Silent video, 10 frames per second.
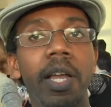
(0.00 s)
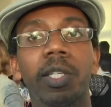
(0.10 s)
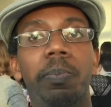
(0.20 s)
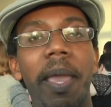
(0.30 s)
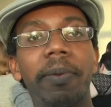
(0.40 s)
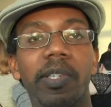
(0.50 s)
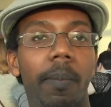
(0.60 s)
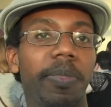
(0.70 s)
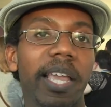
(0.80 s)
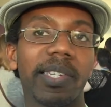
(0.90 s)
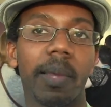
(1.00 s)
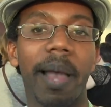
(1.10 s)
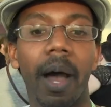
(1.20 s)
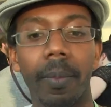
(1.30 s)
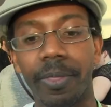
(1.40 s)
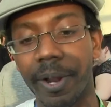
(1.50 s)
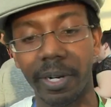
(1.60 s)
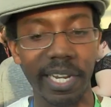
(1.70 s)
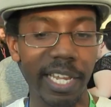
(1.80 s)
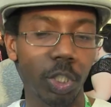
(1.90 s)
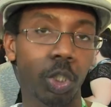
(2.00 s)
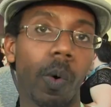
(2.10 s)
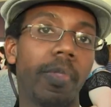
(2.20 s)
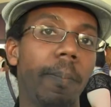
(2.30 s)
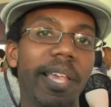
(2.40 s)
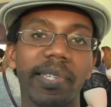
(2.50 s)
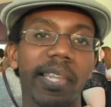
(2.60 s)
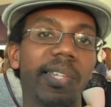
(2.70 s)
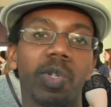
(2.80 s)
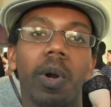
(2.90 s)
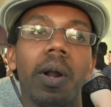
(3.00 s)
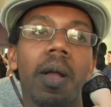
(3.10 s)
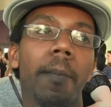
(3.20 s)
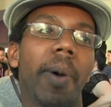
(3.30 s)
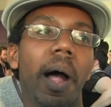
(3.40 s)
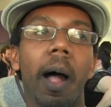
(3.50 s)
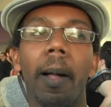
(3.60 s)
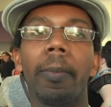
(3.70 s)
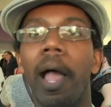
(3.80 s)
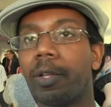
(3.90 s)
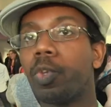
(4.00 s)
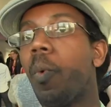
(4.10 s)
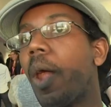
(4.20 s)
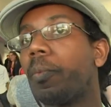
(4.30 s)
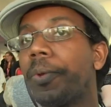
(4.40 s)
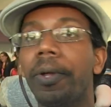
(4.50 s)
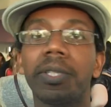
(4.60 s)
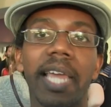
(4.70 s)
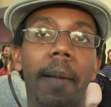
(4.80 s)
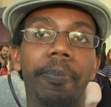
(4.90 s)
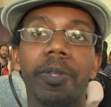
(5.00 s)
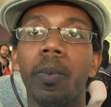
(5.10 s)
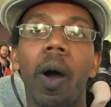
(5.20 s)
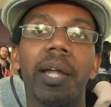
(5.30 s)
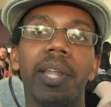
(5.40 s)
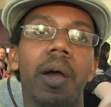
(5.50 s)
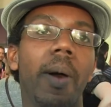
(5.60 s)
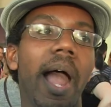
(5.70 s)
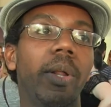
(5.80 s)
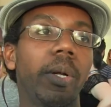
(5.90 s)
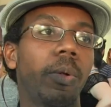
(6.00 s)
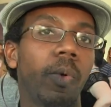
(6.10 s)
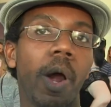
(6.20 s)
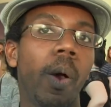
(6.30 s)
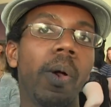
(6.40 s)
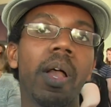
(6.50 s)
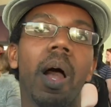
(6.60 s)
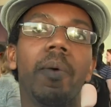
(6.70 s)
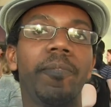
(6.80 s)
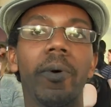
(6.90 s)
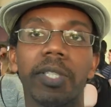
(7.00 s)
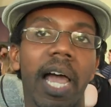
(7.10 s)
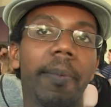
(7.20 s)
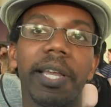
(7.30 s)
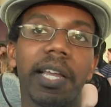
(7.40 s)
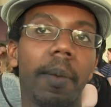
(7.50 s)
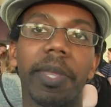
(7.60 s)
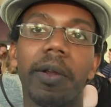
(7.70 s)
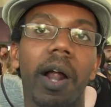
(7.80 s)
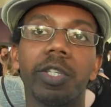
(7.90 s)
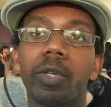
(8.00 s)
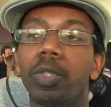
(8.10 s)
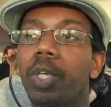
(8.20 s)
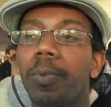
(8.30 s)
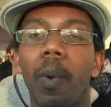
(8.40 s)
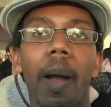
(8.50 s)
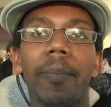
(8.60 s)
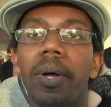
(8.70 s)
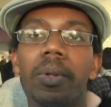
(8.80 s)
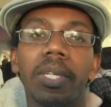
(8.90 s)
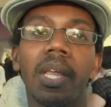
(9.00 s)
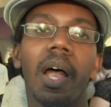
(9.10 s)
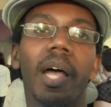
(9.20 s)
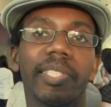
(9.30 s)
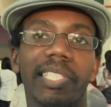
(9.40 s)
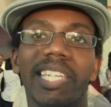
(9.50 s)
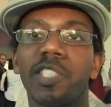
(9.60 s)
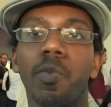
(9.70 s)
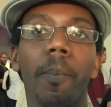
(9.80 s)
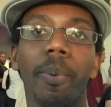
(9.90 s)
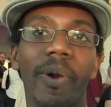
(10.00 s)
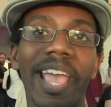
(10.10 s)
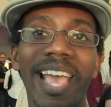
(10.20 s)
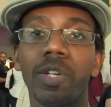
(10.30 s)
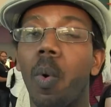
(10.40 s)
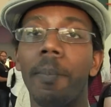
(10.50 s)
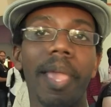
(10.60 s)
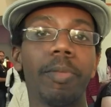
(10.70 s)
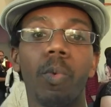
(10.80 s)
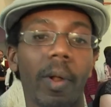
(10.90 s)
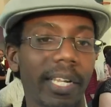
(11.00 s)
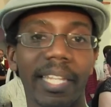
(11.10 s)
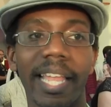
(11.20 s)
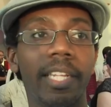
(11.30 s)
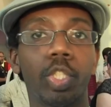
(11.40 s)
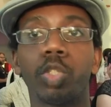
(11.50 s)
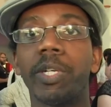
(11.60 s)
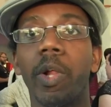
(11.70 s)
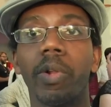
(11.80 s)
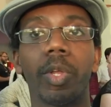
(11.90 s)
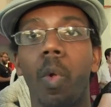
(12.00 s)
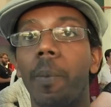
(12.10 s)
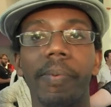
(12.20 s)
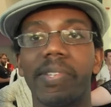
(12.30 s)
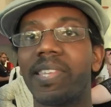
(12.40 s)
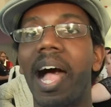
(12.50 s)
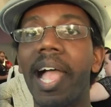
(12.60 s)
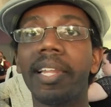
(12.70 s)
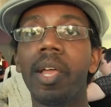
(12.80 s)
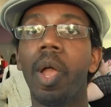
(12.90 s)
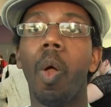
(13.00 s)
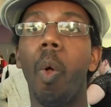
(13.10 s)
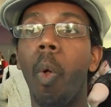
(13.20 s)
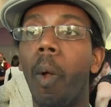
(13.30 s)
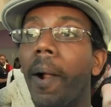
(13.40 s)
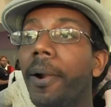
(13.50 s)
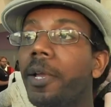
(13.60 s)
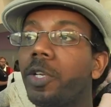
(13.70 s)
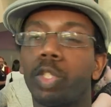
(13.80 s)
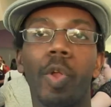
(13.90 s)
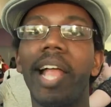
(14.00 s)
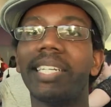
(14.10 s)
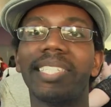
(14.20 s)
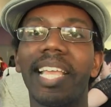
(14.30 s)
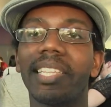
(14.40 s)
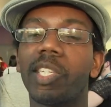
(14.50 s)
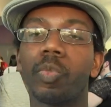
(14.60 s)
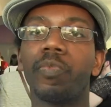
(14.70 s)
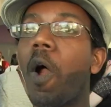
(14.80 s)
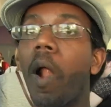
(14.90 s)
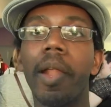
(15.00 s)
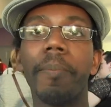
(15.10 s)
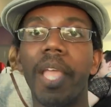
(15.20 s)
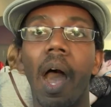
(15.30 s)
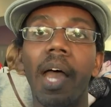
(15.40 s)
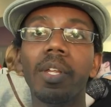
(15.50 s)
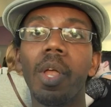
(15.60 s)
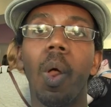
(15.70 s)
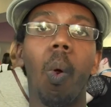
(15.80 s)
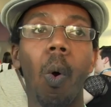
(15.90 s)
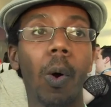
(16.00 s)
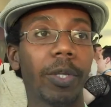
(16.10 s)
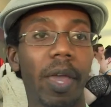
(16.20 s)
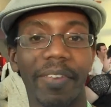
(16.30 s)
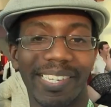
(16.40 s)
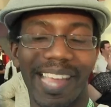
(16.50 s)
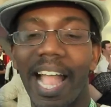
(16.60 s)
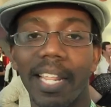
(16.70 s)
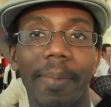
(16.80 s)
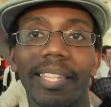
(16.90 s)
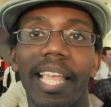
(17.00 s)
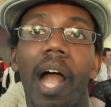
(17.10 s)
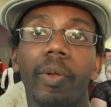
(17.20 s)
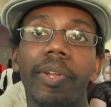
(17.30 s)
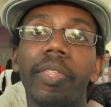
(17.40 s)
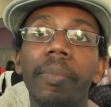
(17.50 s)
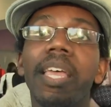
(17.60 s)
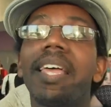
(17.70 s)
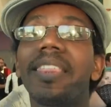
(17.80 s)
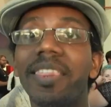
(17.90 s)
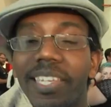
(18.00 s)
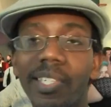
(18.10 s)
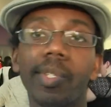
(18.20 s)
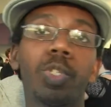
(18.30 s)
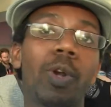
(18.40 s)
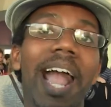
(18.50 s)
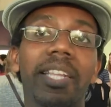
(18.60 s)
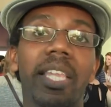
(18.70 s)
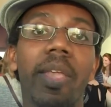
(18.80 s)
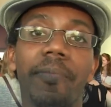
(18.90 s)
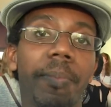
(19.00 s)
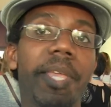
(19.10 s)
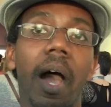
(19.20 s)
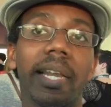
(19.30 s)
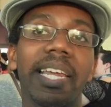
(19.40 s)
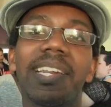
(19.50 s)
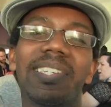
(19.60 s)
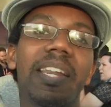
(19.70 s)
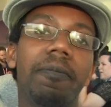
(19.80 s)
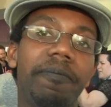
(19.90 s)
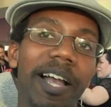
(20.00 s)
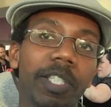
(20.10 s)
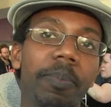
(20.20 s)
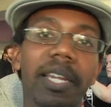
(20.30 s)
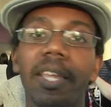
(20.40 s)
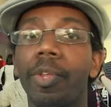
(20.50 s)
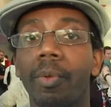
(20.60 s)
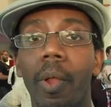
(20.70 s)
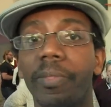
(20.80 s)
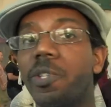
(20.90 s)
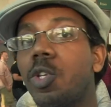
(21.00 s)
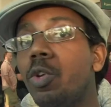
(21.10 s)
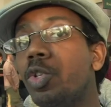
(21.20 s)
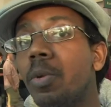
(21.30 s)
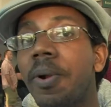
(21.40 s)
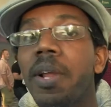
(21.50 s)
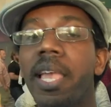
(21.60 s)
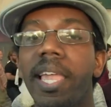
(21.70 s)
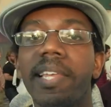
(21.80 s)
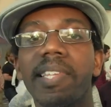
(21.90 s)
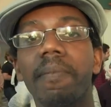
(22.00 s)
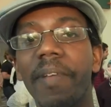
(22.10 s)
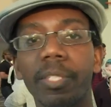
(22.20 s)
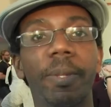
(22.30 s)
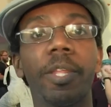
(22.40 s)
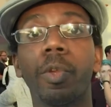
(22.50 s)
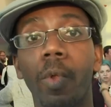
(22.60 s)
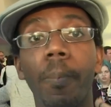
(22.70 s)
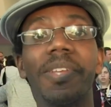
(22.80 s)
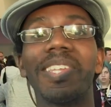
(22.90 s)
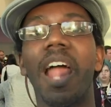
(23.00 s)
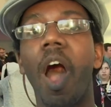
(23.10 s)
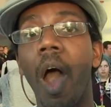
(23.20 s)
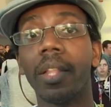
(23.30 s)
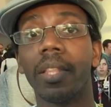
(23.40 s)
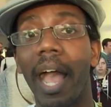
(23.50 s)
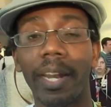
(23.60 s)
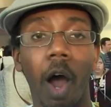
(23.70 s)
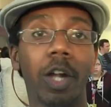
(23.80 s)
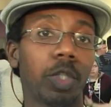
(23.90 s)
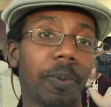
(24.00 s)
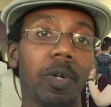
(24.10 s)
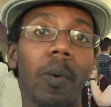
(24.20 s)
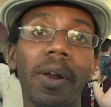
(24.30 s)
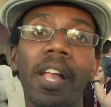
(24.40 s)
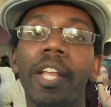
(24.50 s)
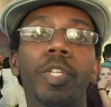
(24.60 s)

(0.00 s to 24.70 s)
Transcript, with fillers: So maybe some things about their niche or the business, or but like you want real depth. You want to know how to grow a full-time income here on YouTube. You want to build a successful brand, or maybe you work in the industry or in the corporate side, or you're trying to take this far and beyond, or you have anxiety about the algorithm this is a track that you have to be on. It is an investment in your growth as a YouTuber, it is an investment in your growth as an online entrepreneur.